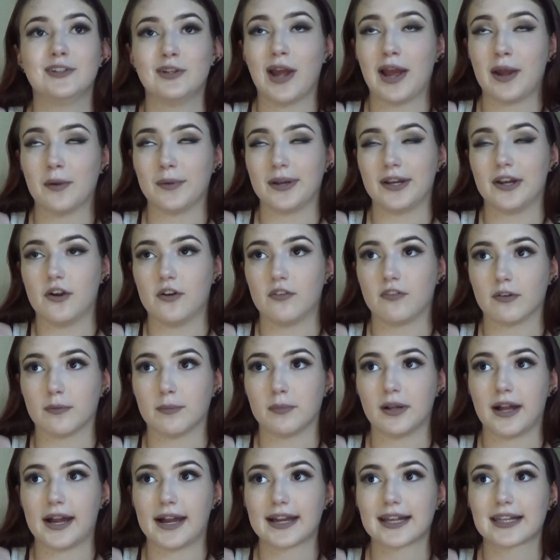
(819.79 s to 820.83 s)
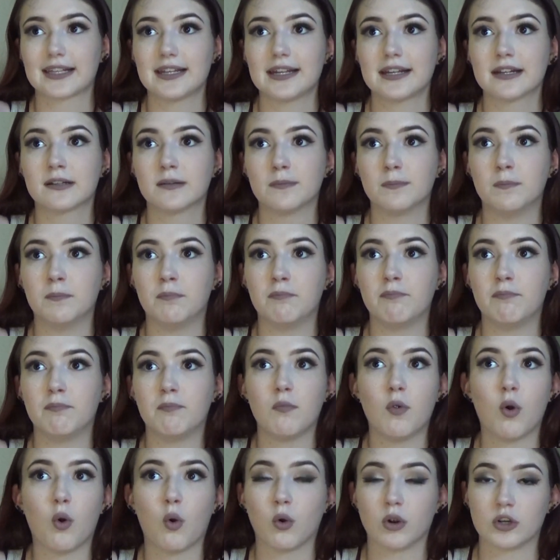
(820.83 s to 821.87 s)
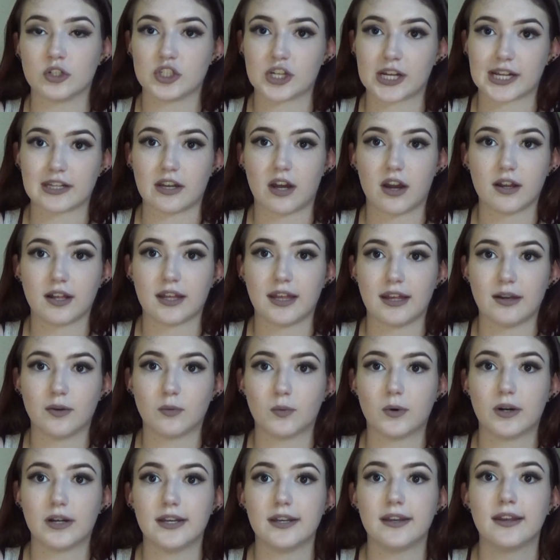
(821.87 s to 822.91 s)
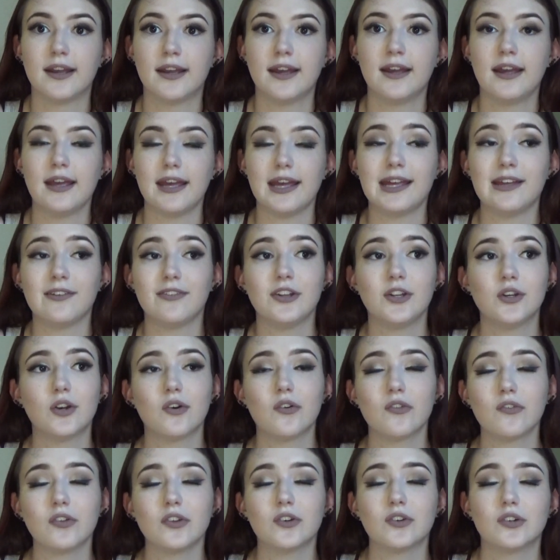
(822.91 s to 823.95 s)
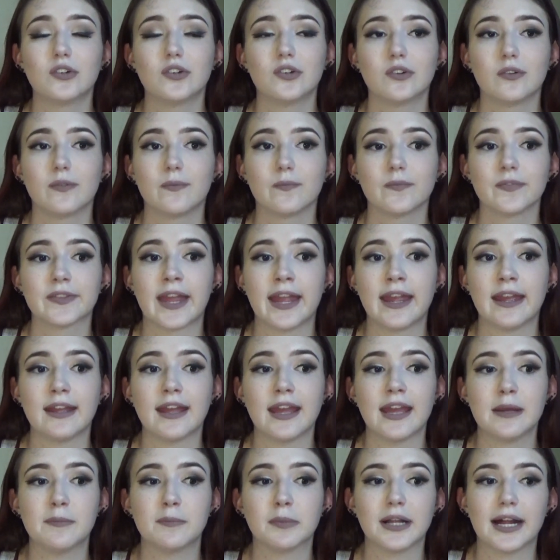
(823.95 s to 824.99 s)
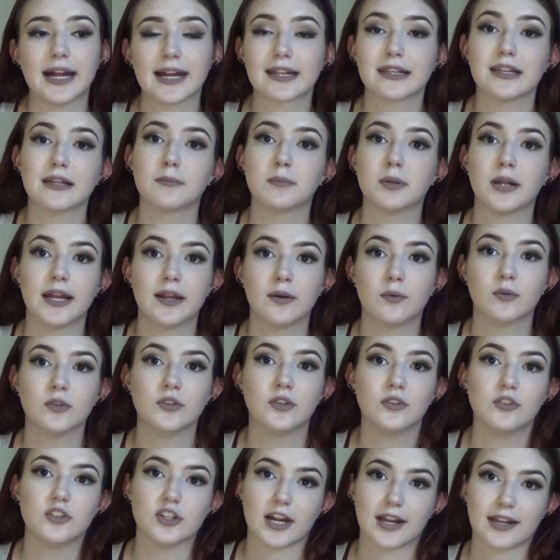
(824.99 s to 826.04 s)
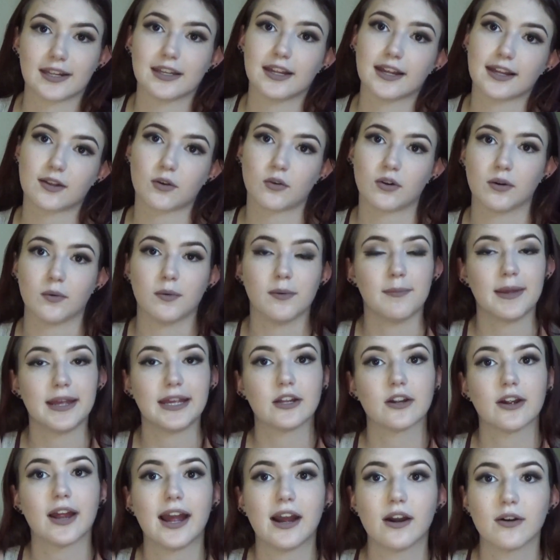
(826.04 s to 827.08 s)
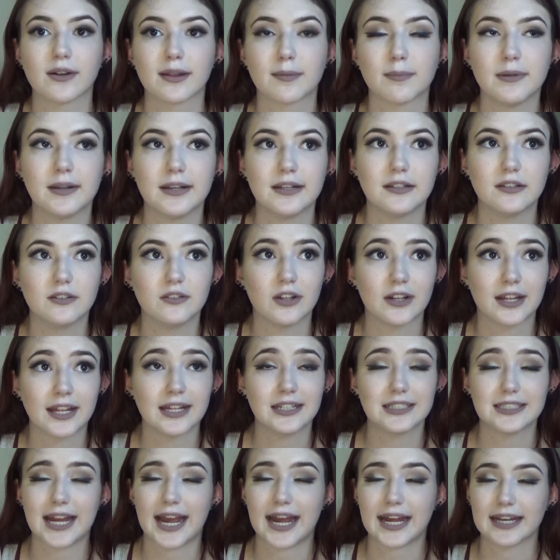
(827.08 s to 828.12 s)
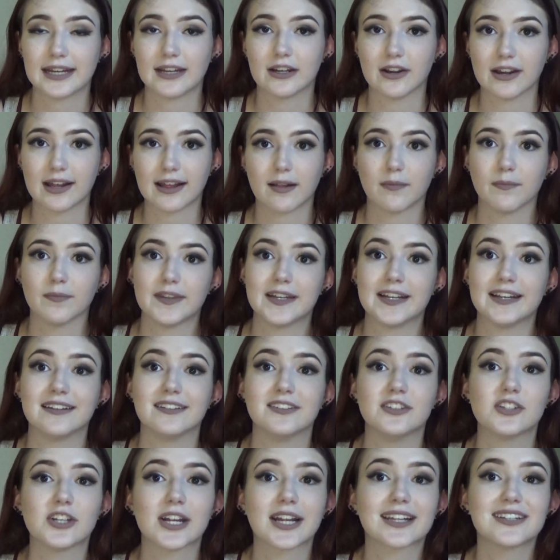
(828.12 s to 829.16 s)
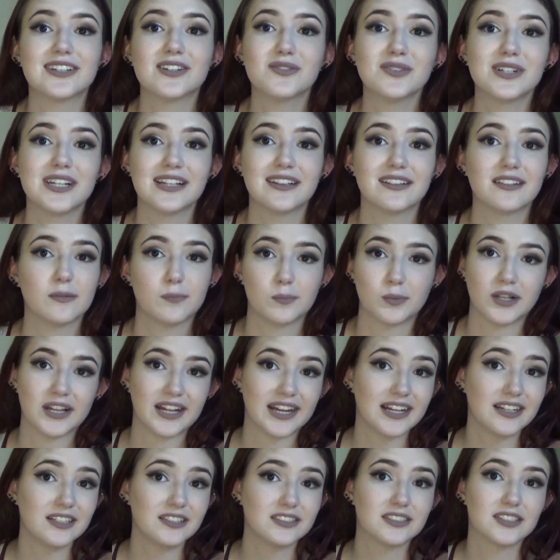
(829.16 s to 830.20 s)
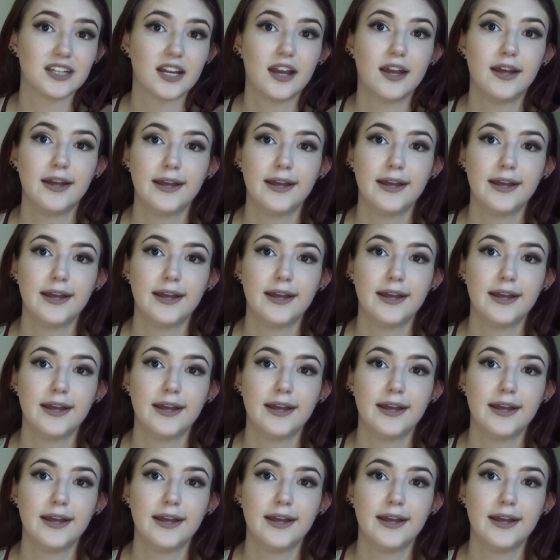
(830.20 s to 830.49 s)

I would go for plastic or just not get one. If you don't feel like a plastic plant will do justice, or it would make your house be looking tacky or something, just don't get the plant.